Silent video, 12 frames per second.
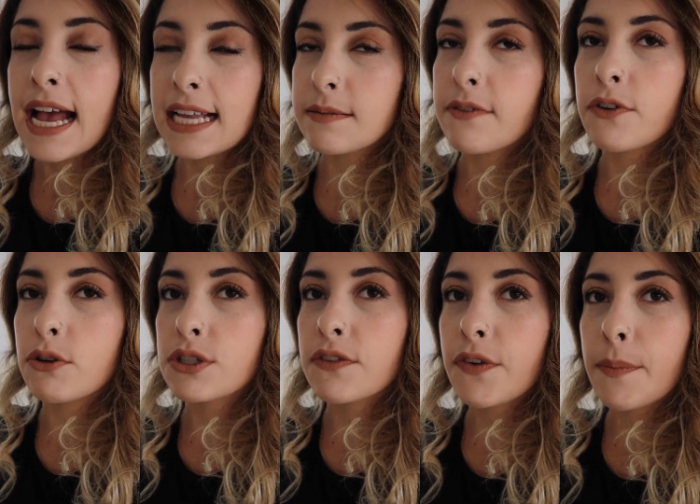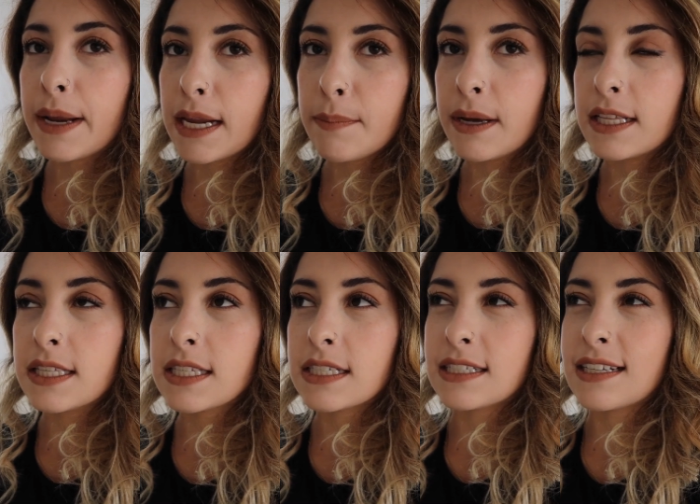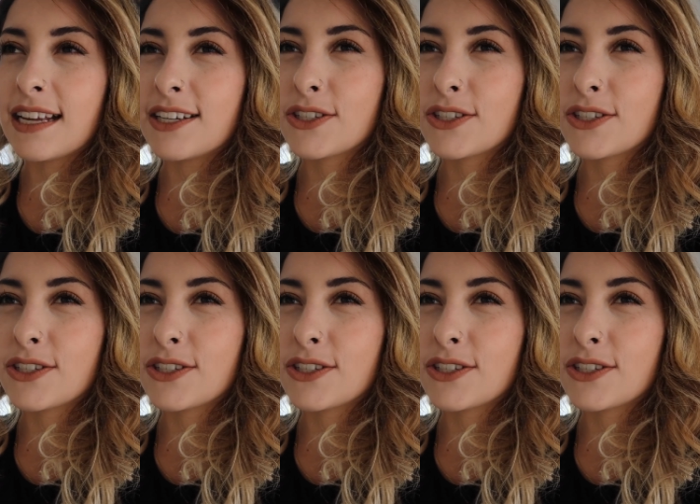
has been frozen for many months and i